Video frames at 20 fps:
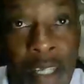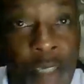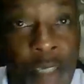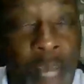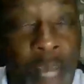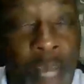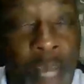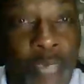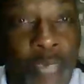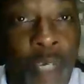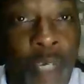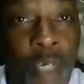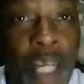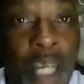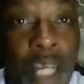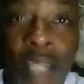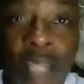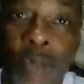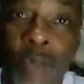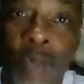wouldn't let them, so
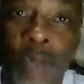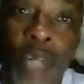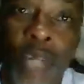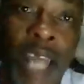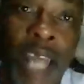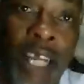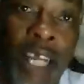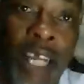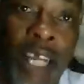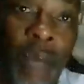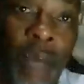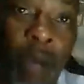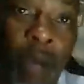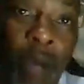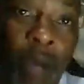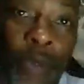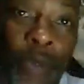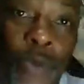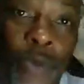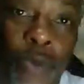they had to come up to
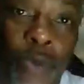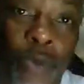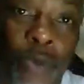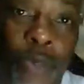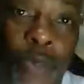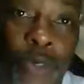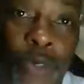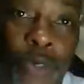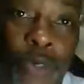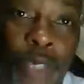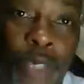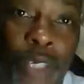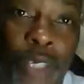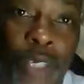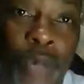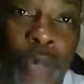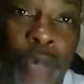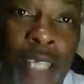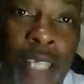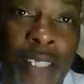the U.S.
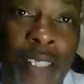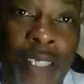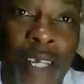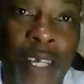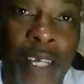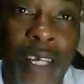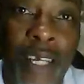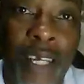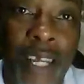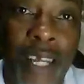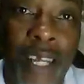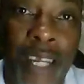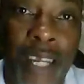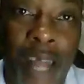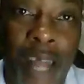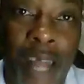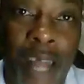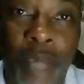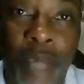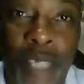And that place
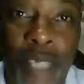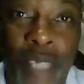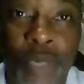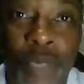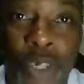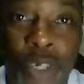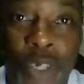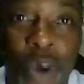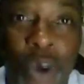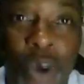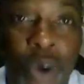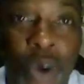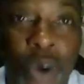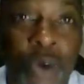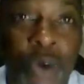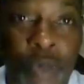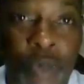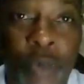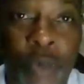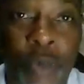was cold. People
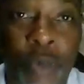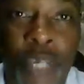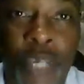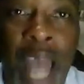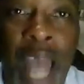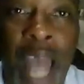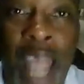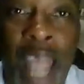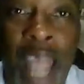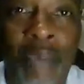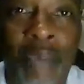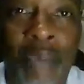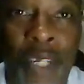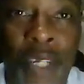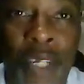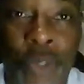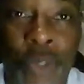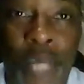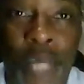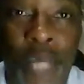died even in
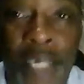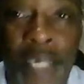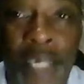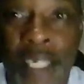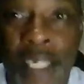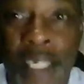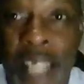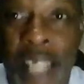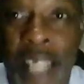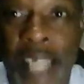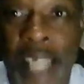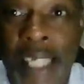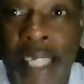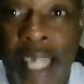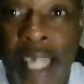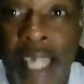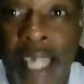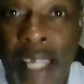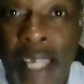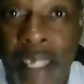2019.
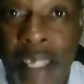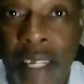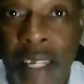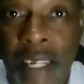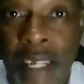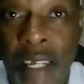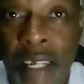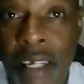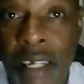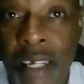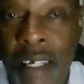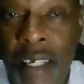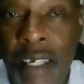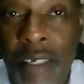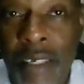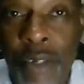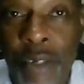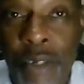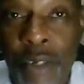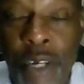So you
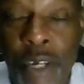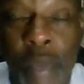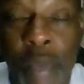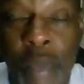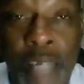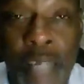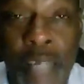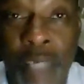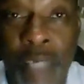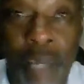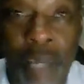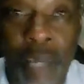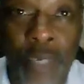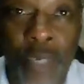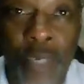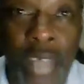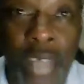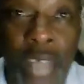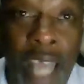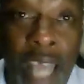can imagine what they was
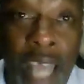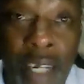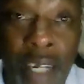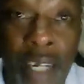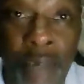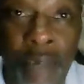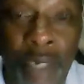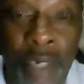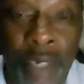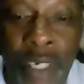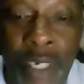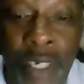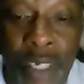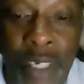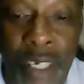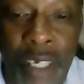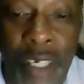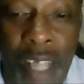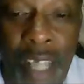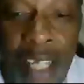dying of in
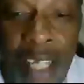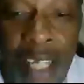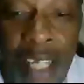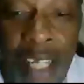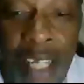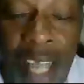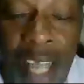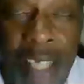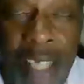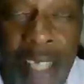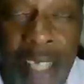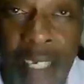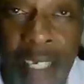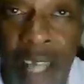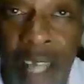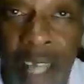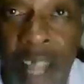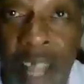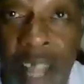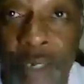
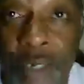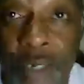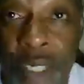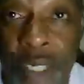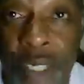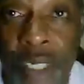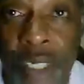1800s.